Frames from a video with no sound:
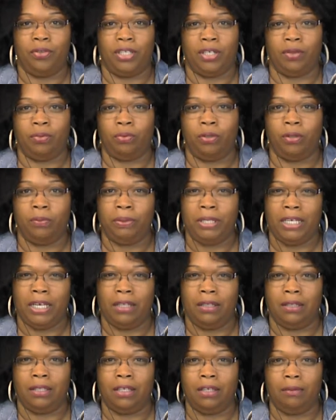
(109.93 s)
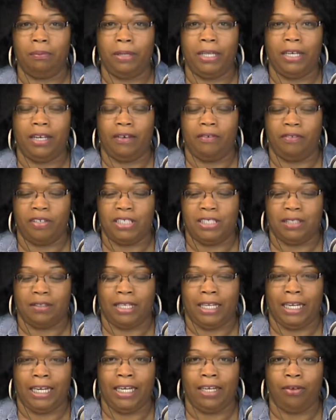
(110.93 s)
there will be a little bit of a
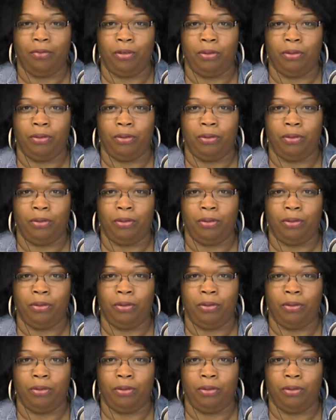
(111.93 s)
delay.